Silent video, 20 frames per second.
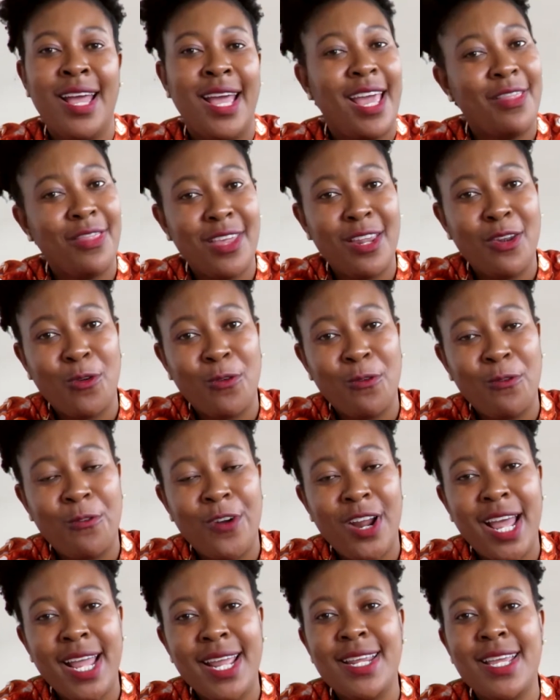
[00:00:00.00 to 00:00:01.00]
And then on
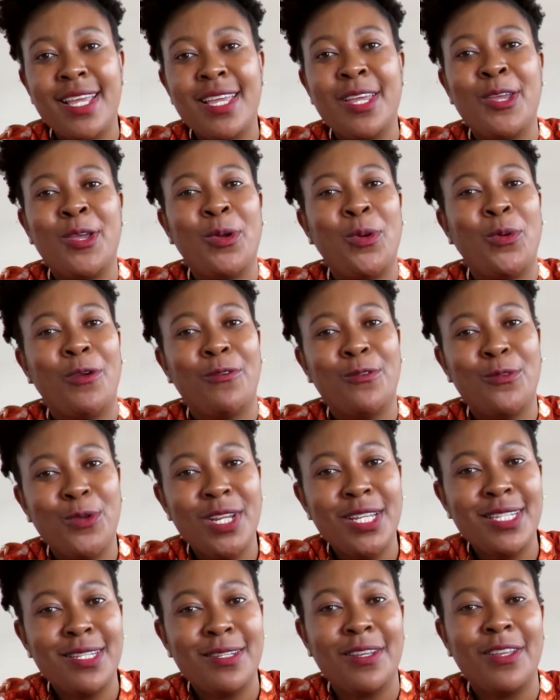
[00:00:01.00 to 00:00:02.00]
Friday, we have
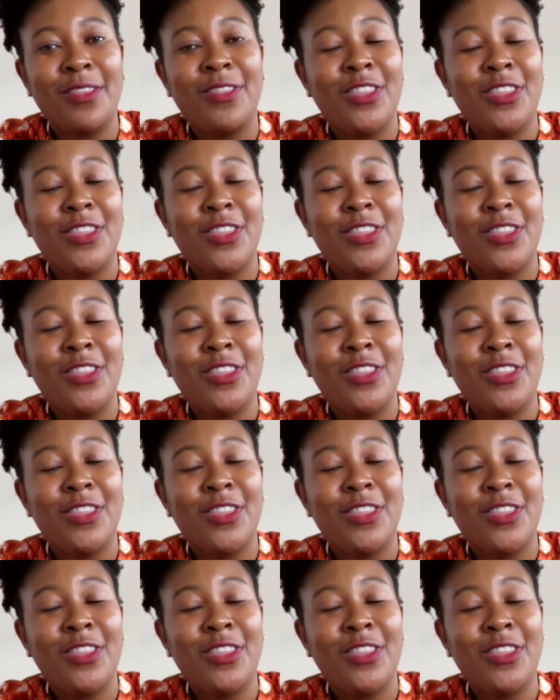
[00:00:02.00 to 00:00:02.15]
30